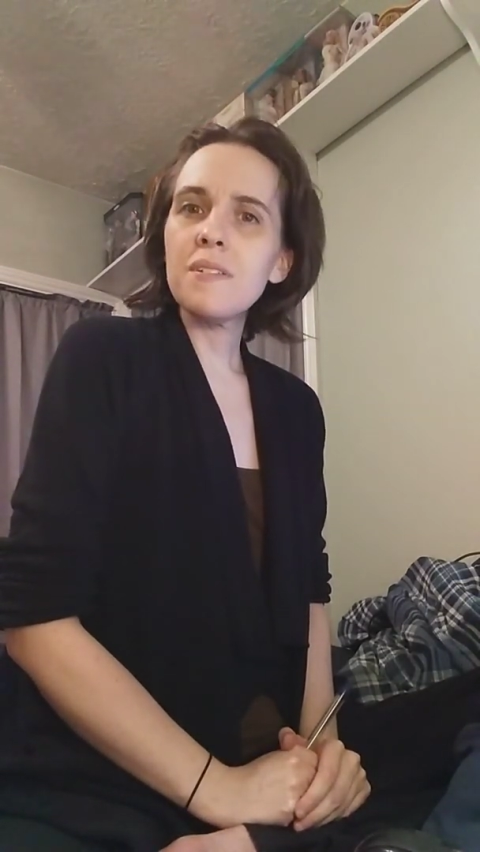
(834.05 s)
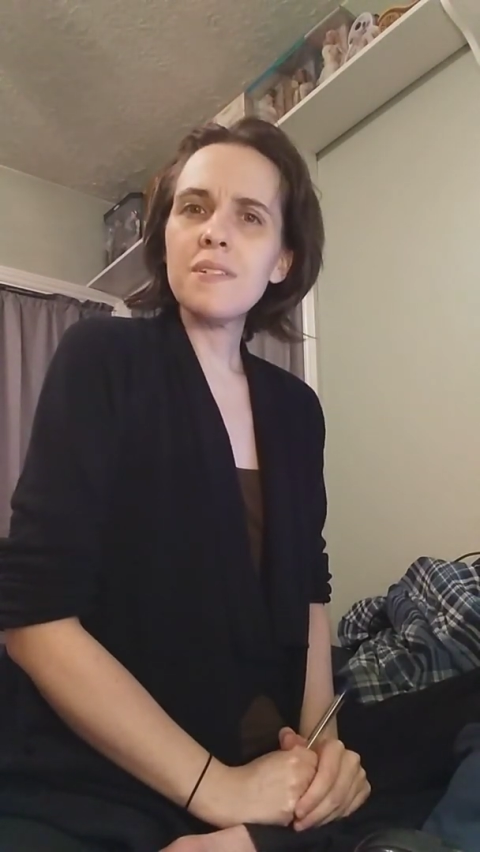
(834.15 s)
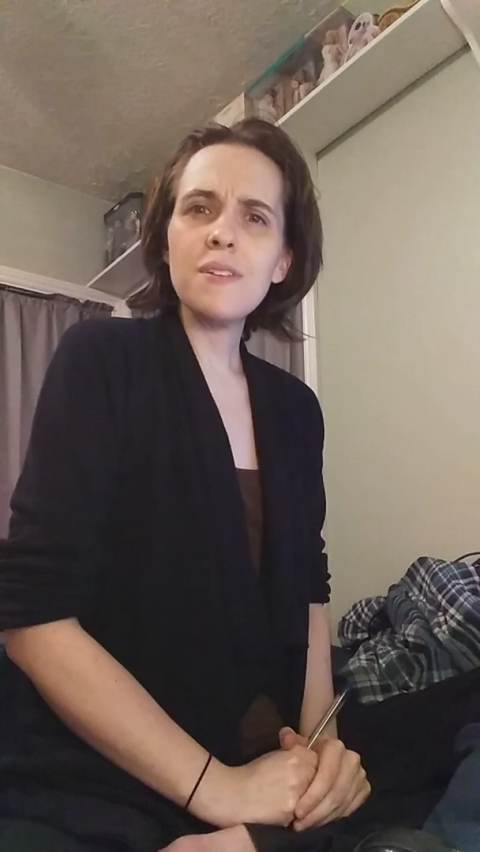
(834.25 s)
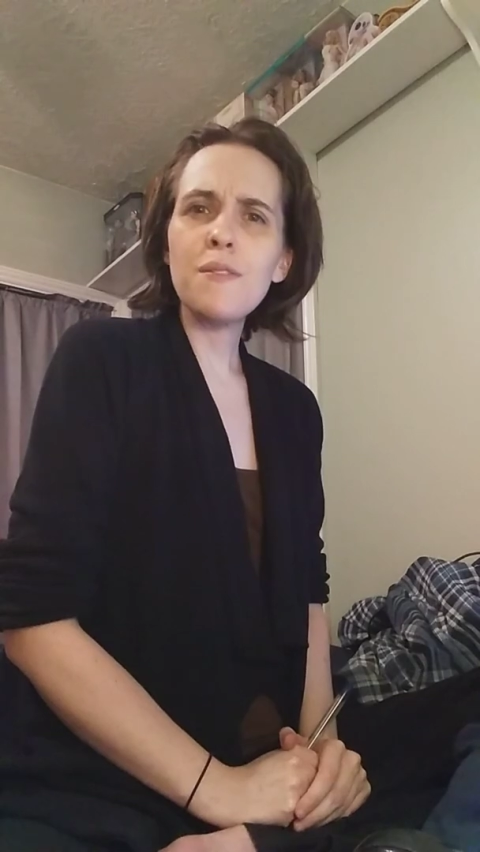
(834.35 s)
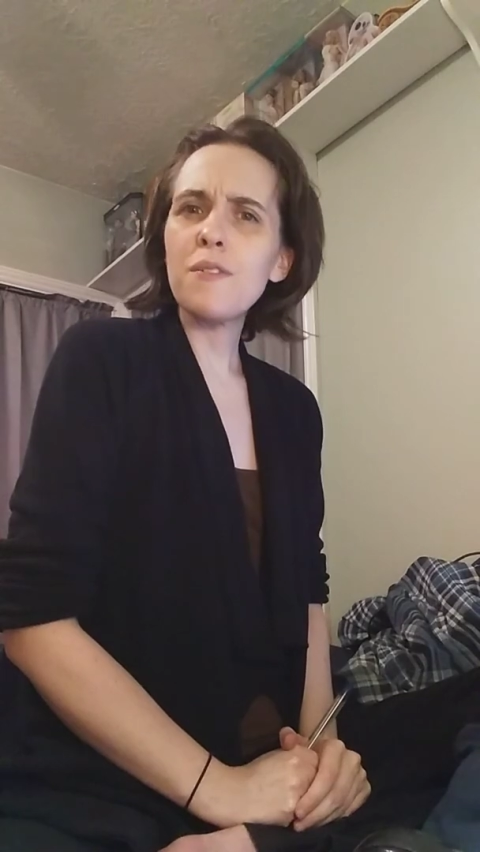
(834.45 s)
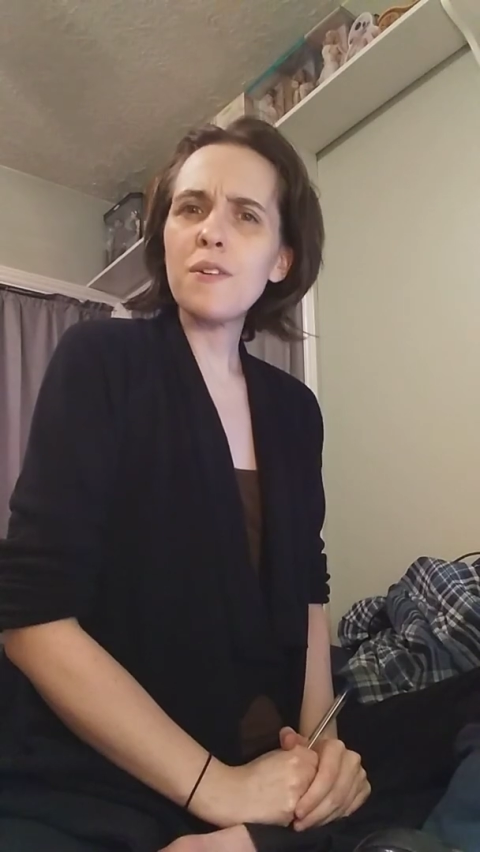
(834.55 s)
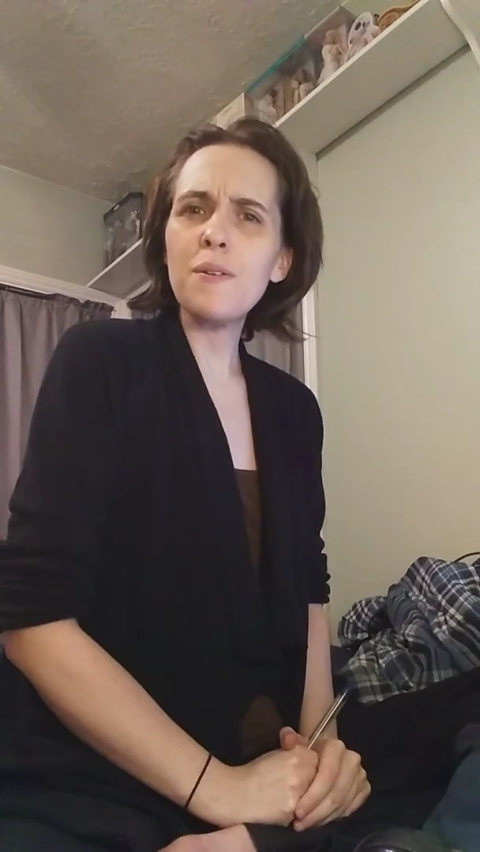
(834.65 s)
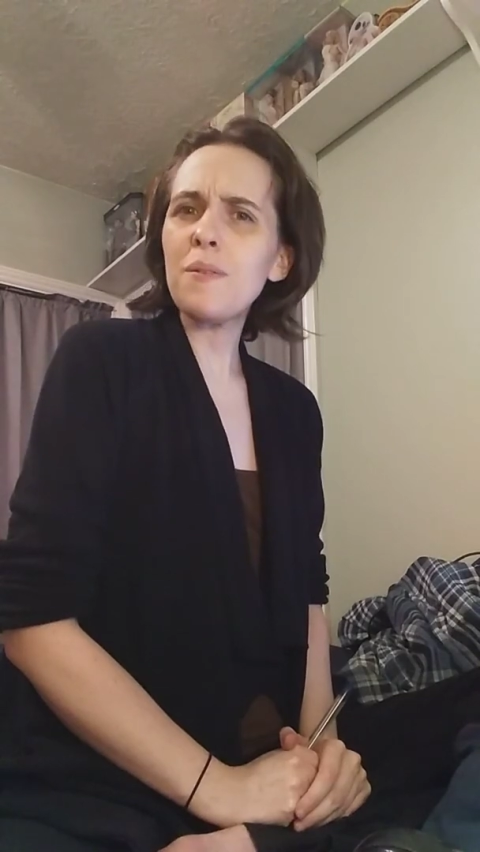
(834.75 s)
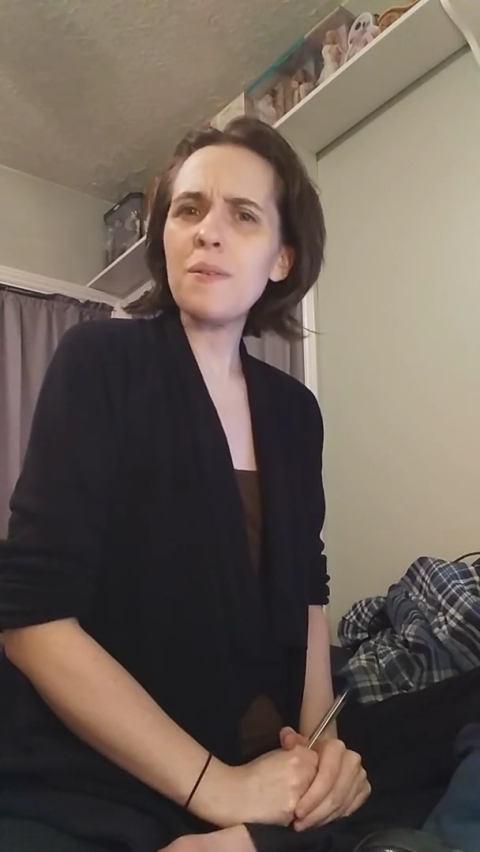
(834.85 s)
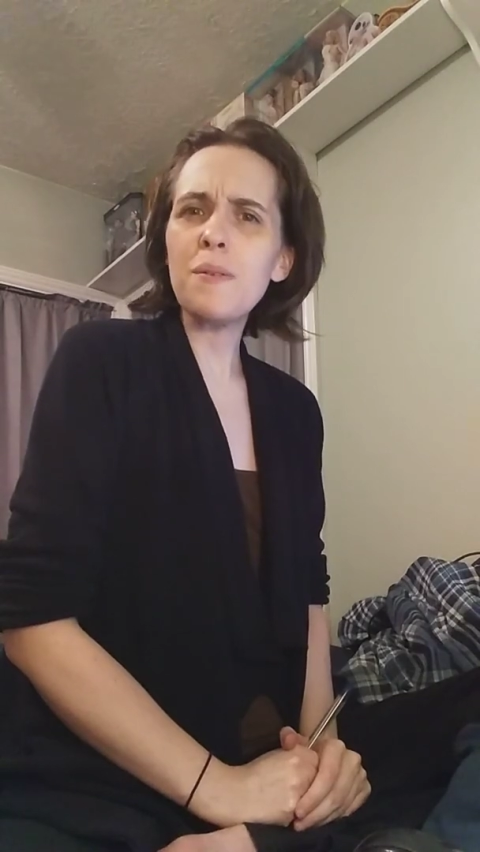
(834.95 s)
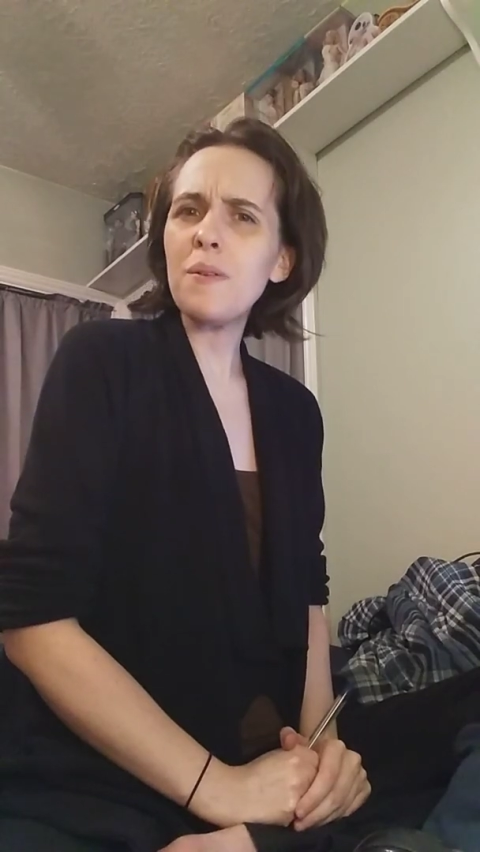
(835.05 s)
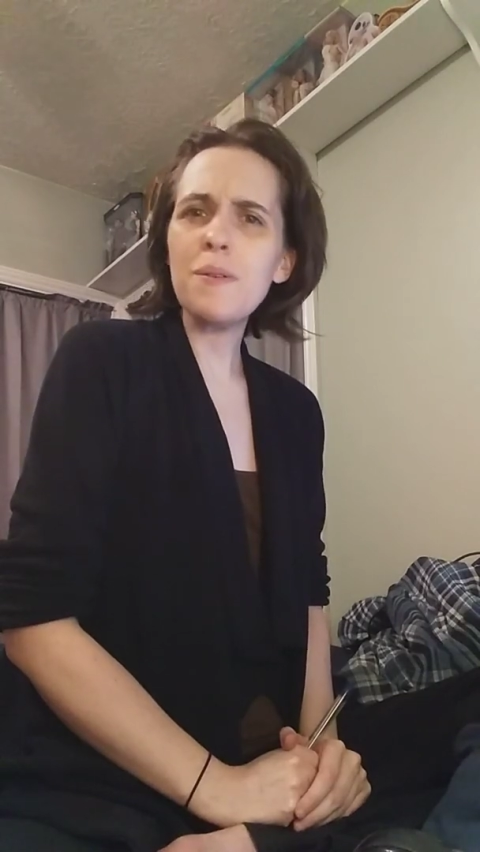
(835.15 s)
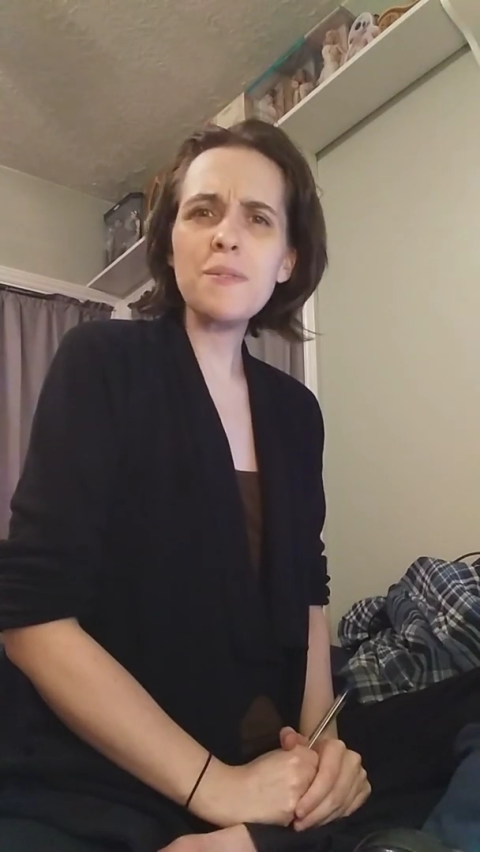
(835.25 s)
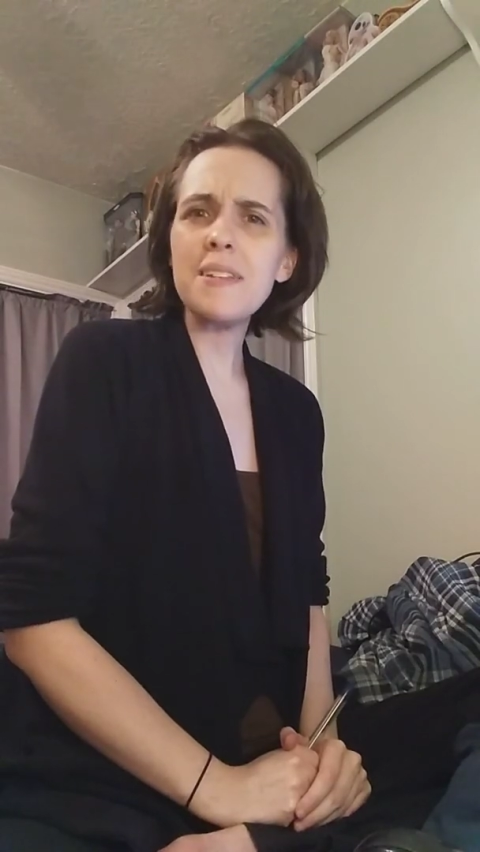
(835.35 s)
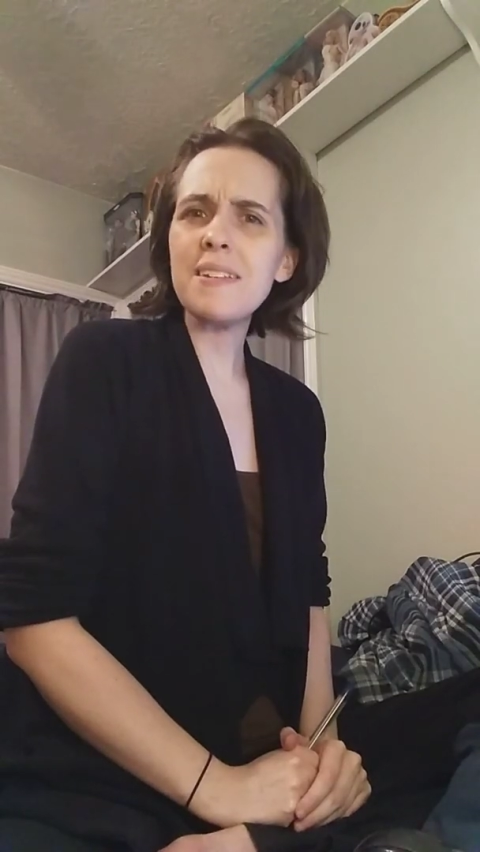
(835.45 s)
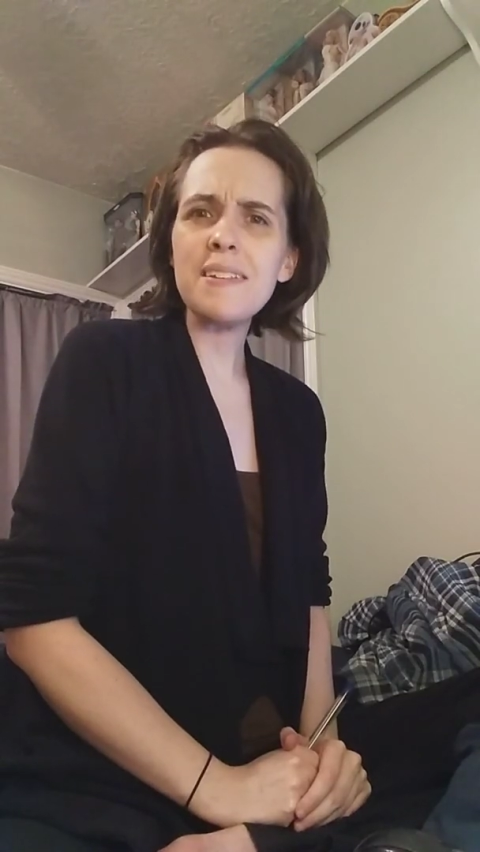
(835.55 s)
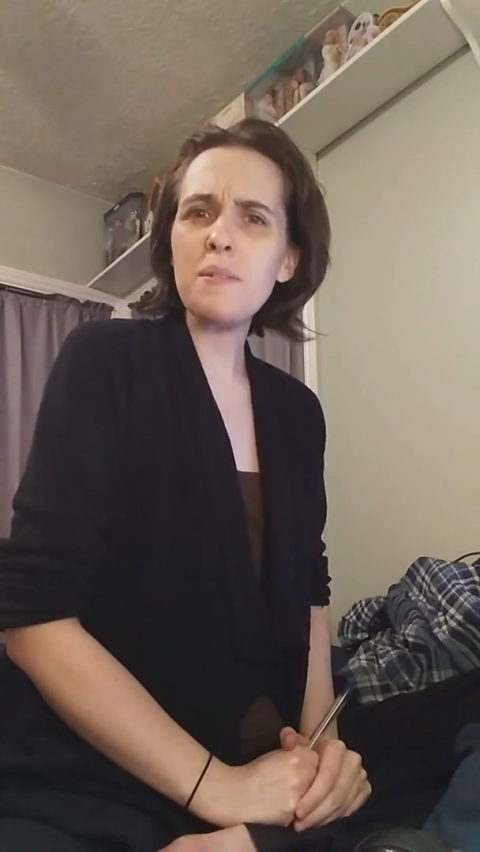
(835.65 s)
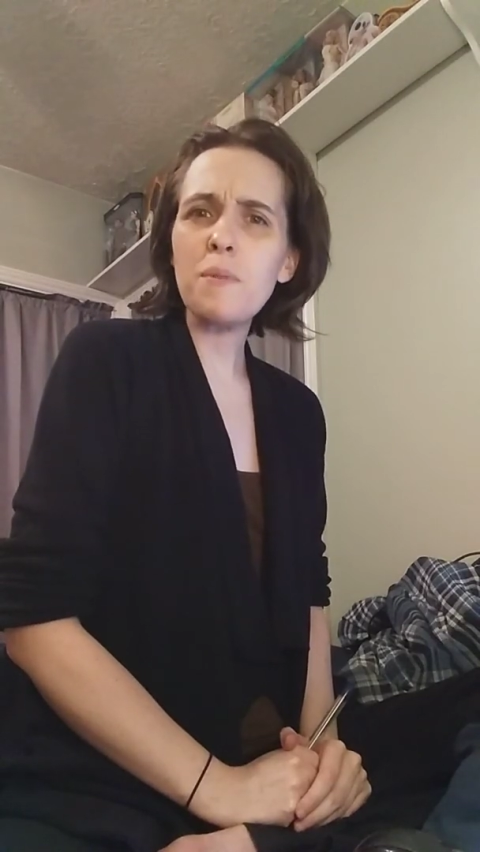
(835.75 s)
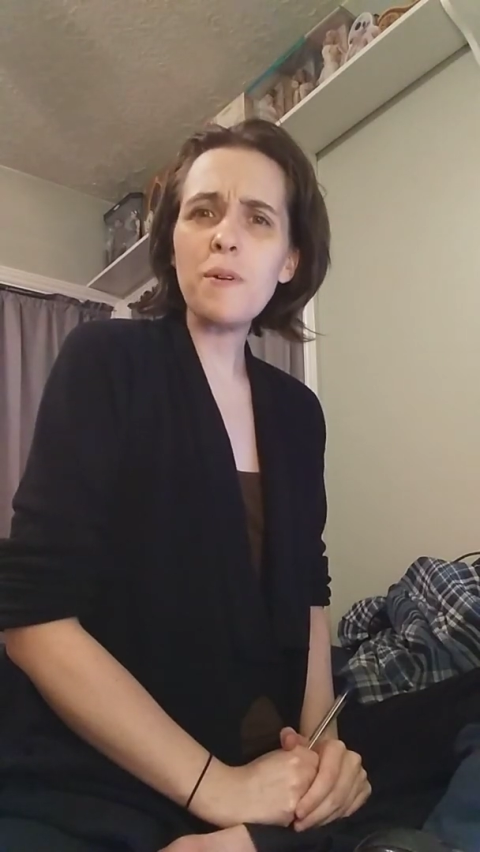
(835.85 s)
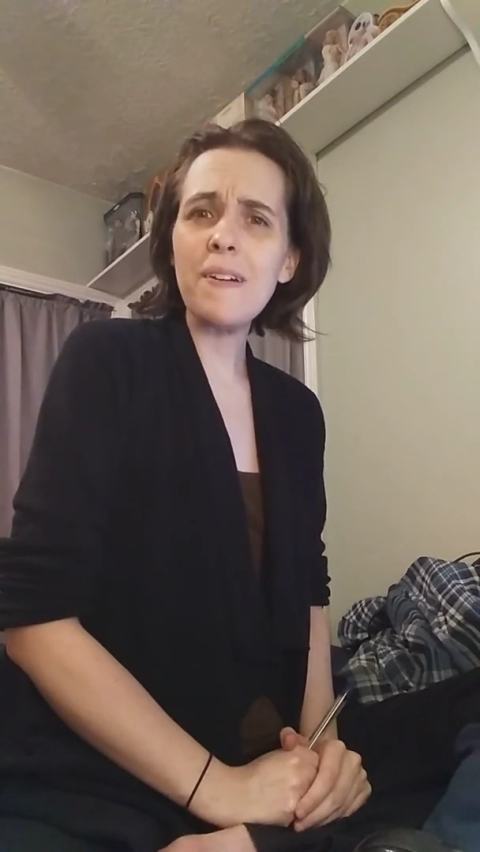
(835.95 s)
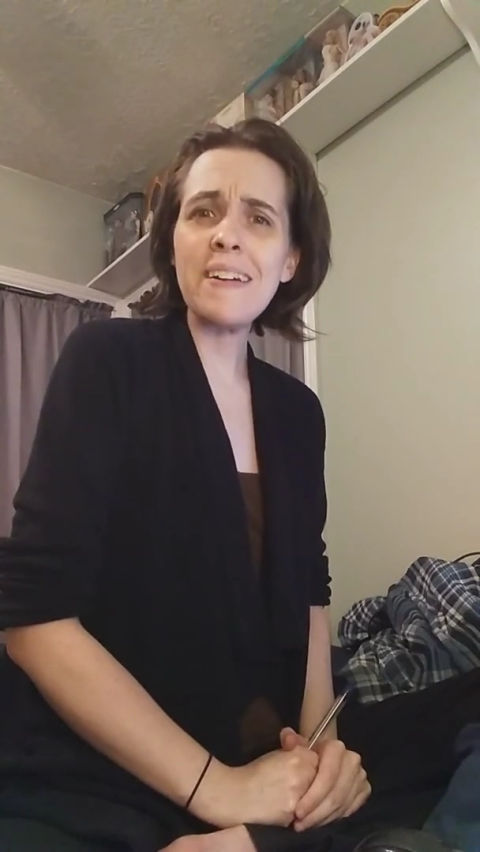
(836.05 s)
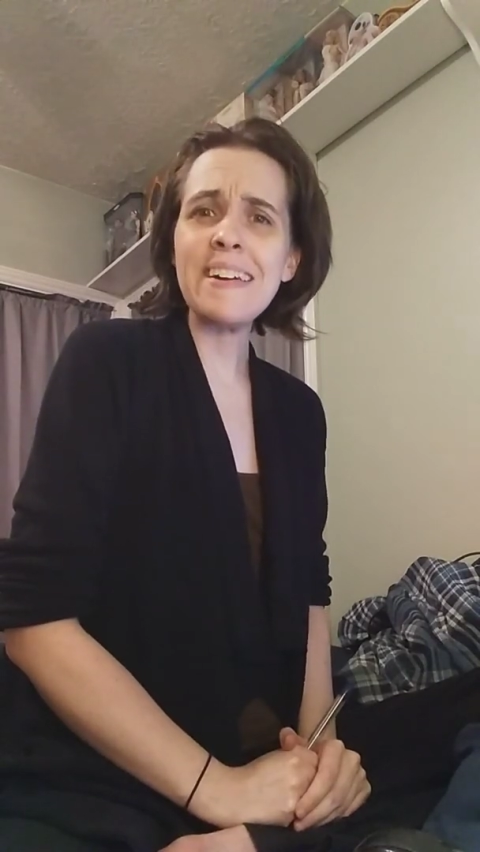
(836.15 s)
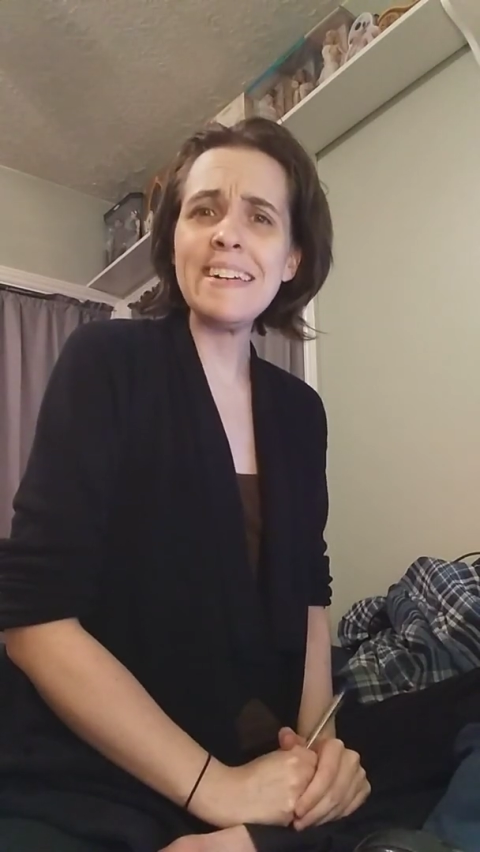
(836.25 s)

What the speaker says: you never know who knows it anymore.